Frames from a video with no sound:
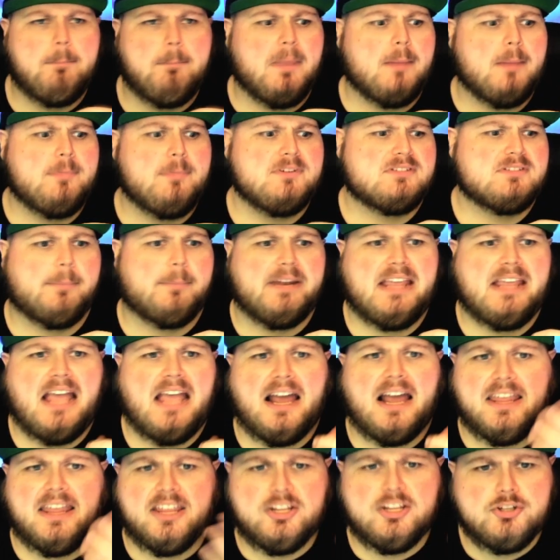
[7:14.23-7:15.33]
Maybe somebody
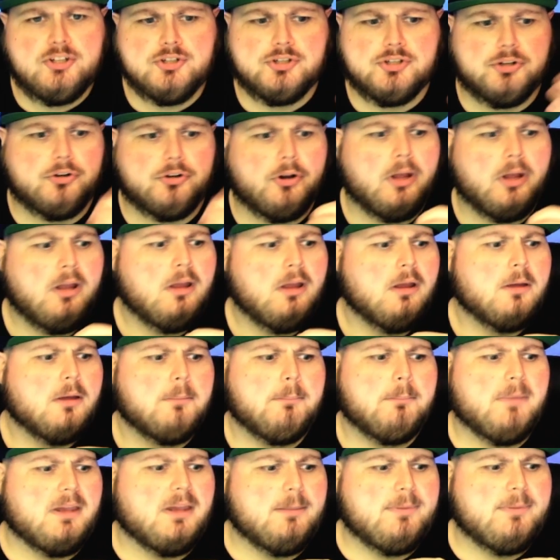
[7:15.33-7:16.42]
got injured.
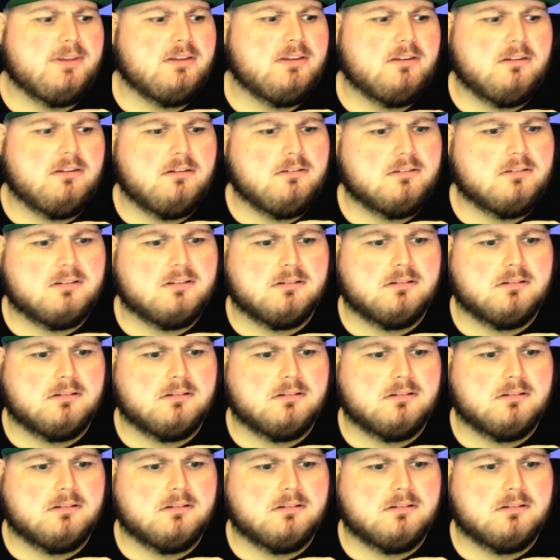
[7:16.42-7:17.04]
Maybe,